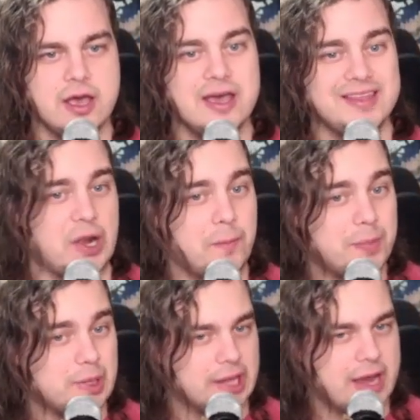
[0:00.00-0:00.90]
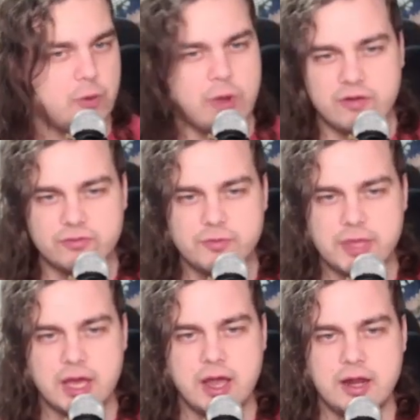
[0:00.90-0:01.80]
They don't play well from
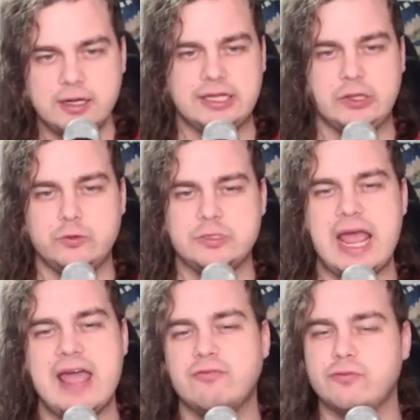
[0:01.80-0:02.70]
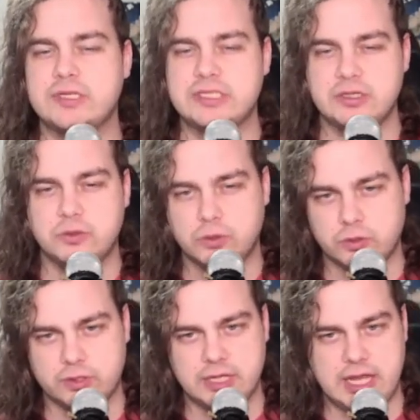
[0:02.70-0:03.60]
behind and lose every single
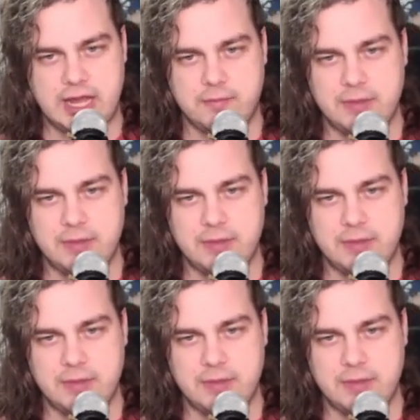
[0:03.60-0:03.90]
early game,